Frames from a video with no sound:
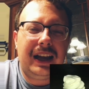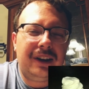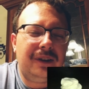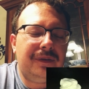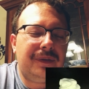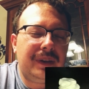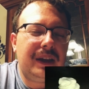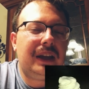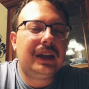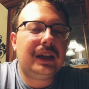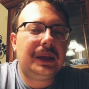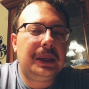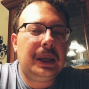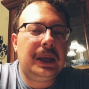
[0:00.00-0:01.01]
don't
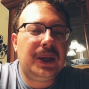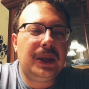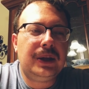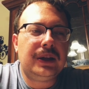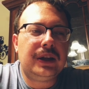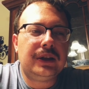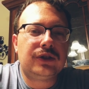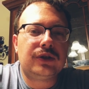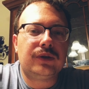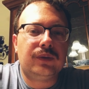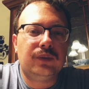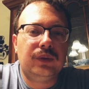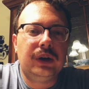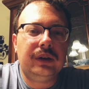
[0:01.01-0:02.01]
think it's
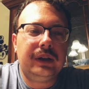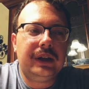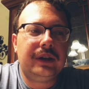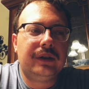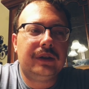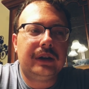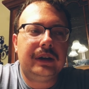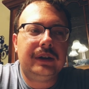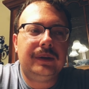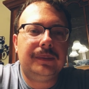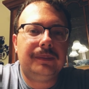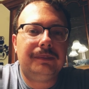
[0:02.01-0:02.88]
really good,